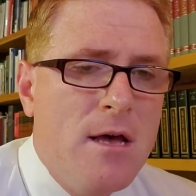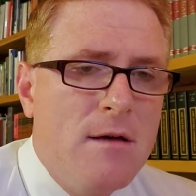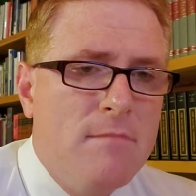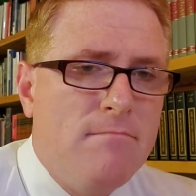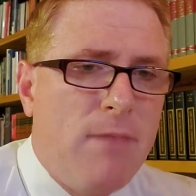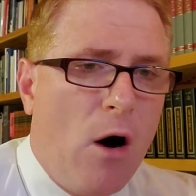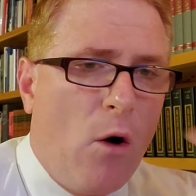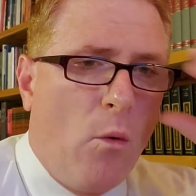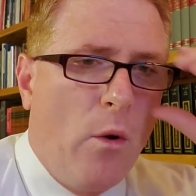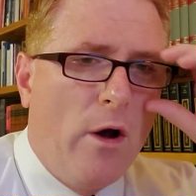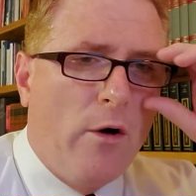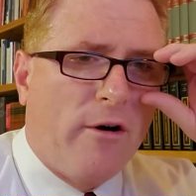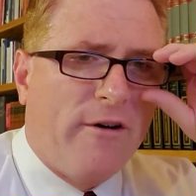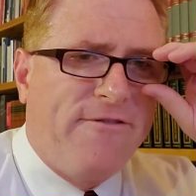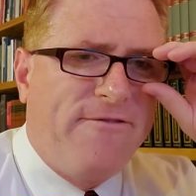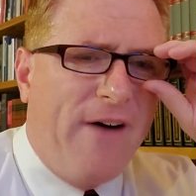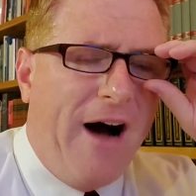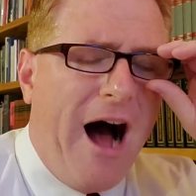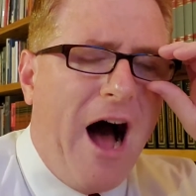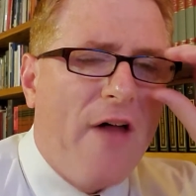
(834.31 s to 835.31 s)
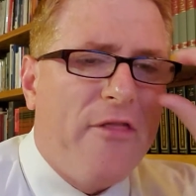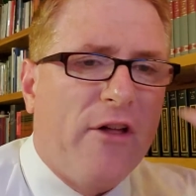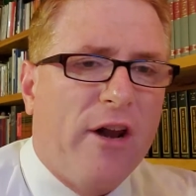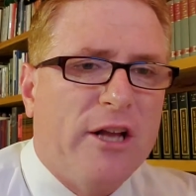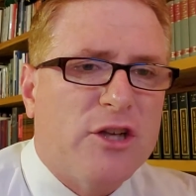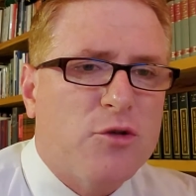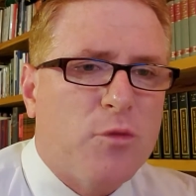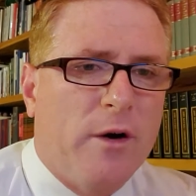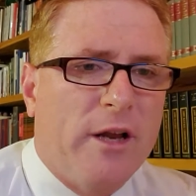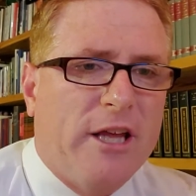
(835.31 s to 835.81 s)
but we were
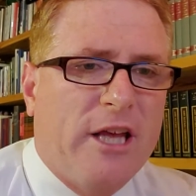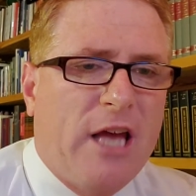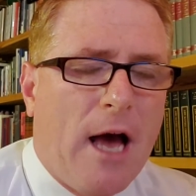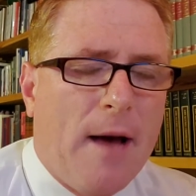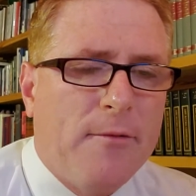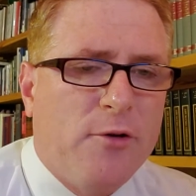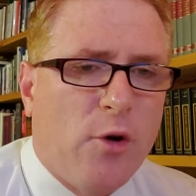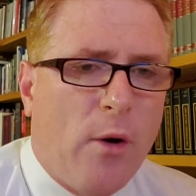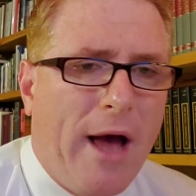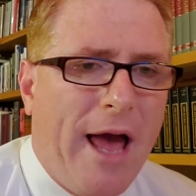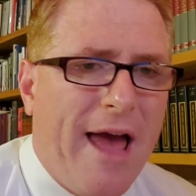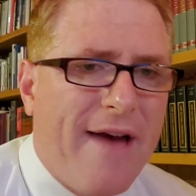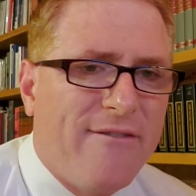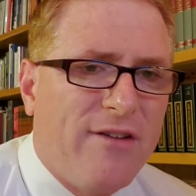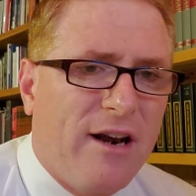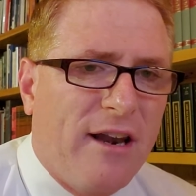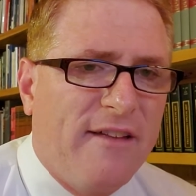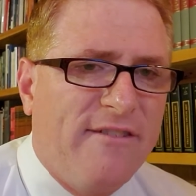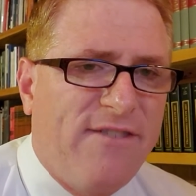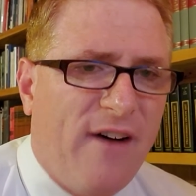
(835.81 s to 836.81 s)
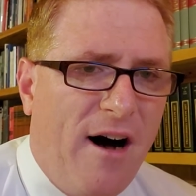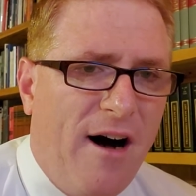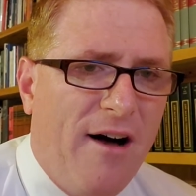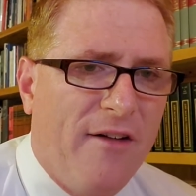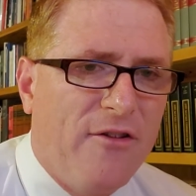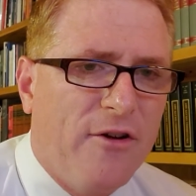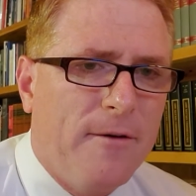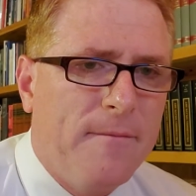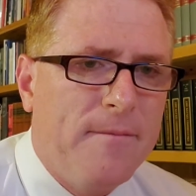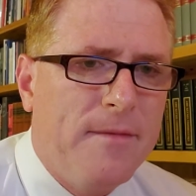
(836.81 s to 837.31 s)
fatherless when it come to a heavenly
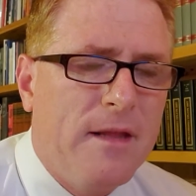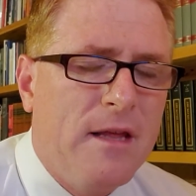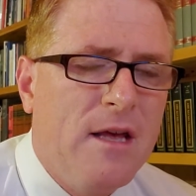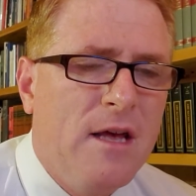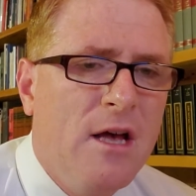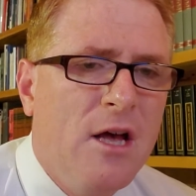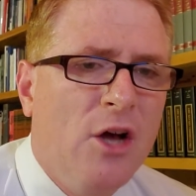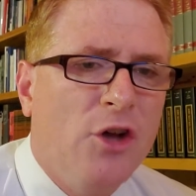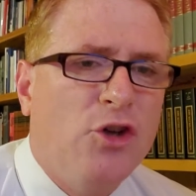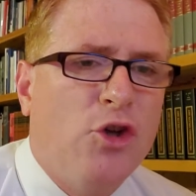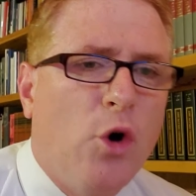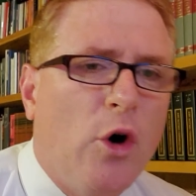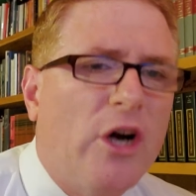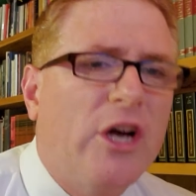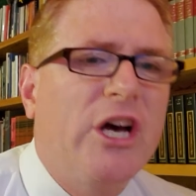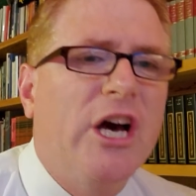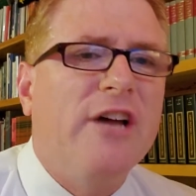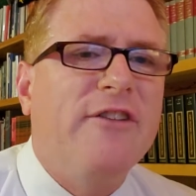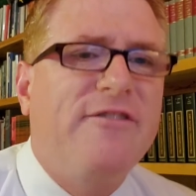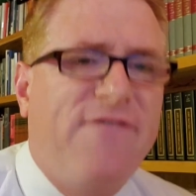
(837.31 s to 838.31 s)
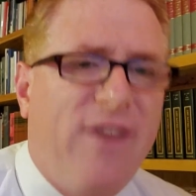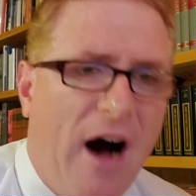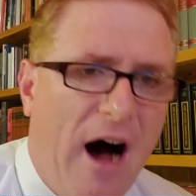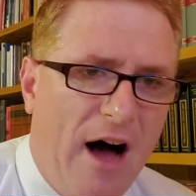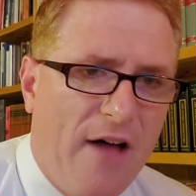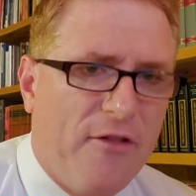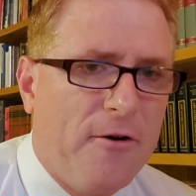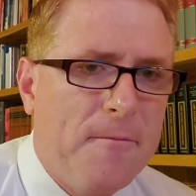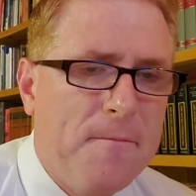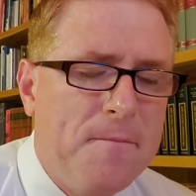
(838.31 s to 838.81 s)
father, to a good
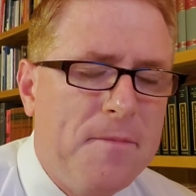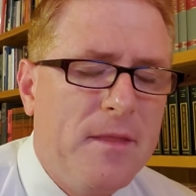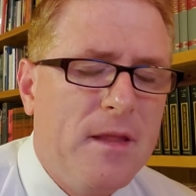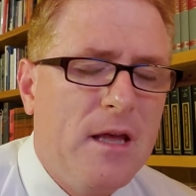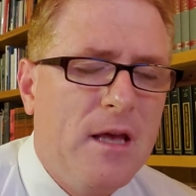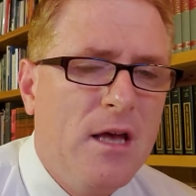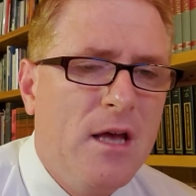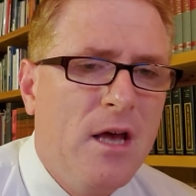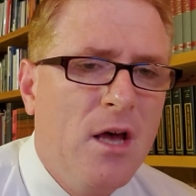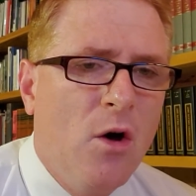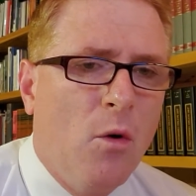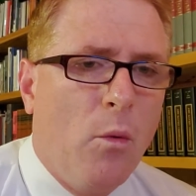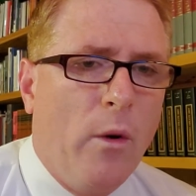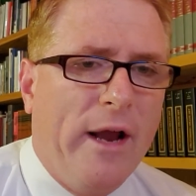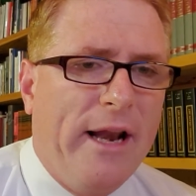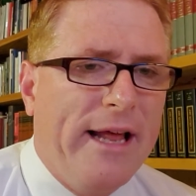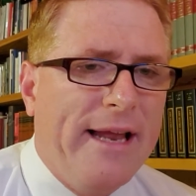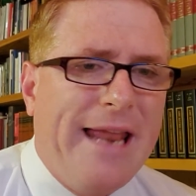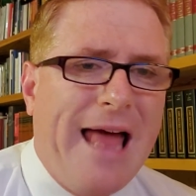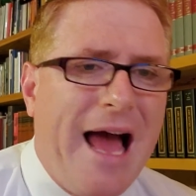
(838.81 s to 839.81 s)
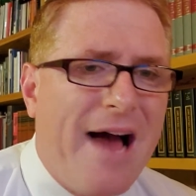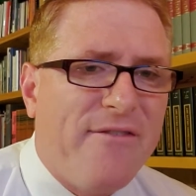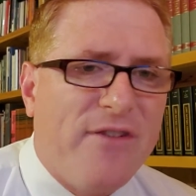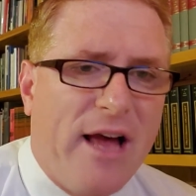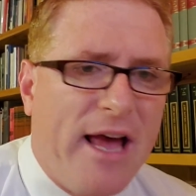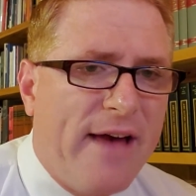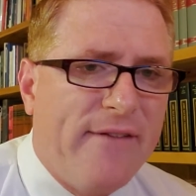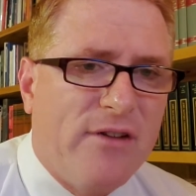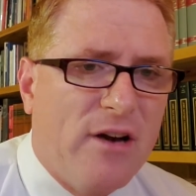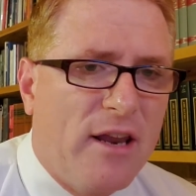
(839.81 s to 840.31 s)
father. We didn't have a
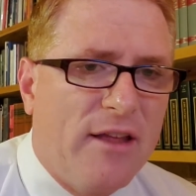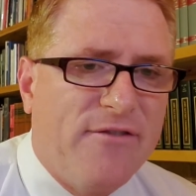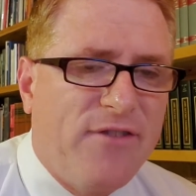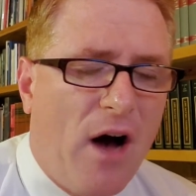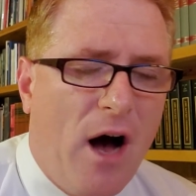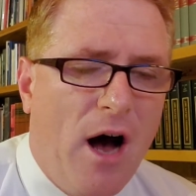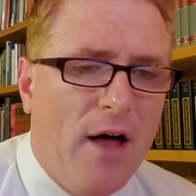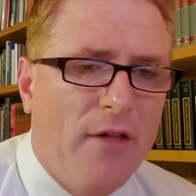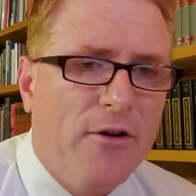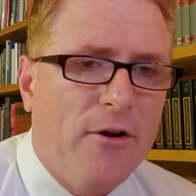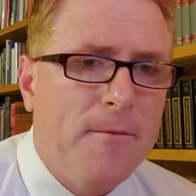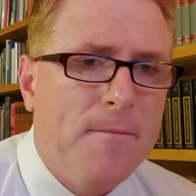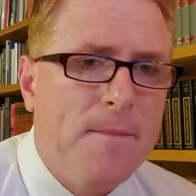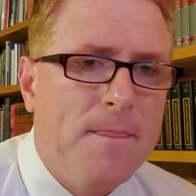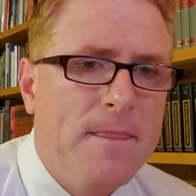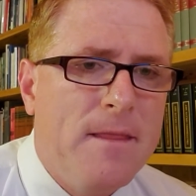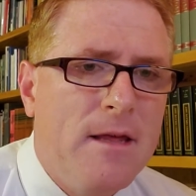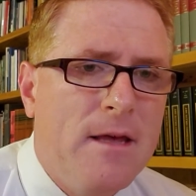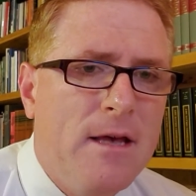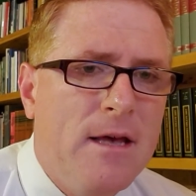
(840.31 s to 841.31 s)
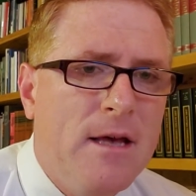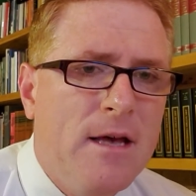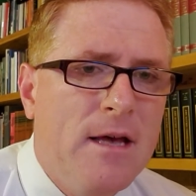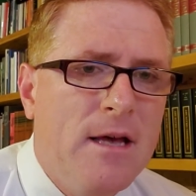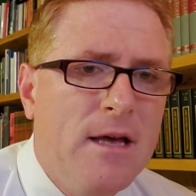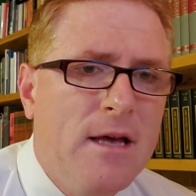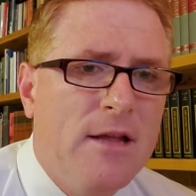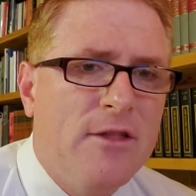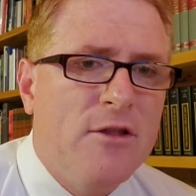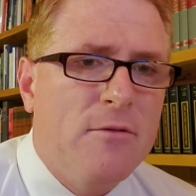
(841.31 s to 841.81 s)
heavenly father.
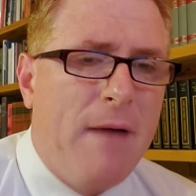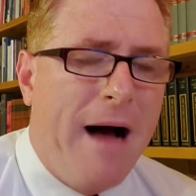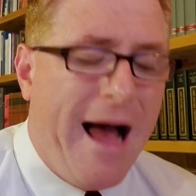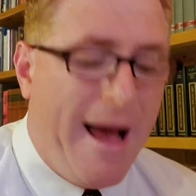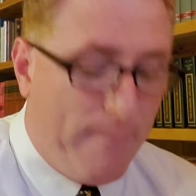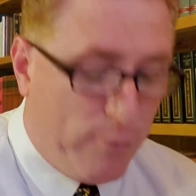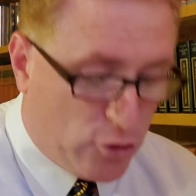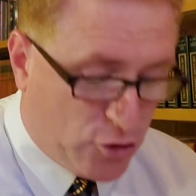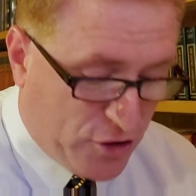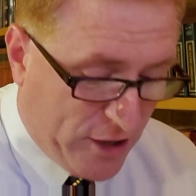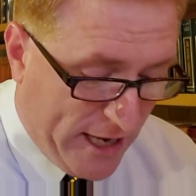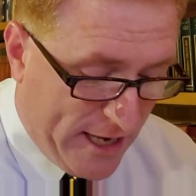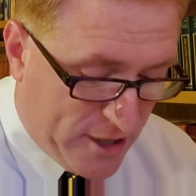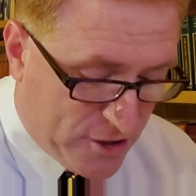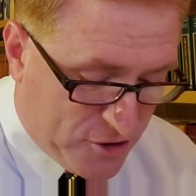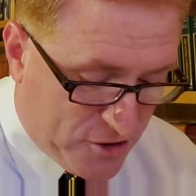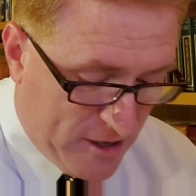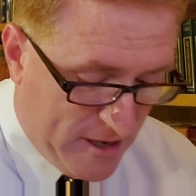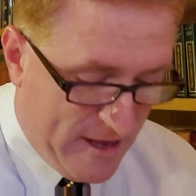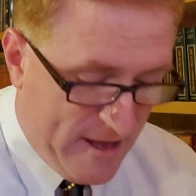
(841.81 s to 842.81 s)
And the Bible says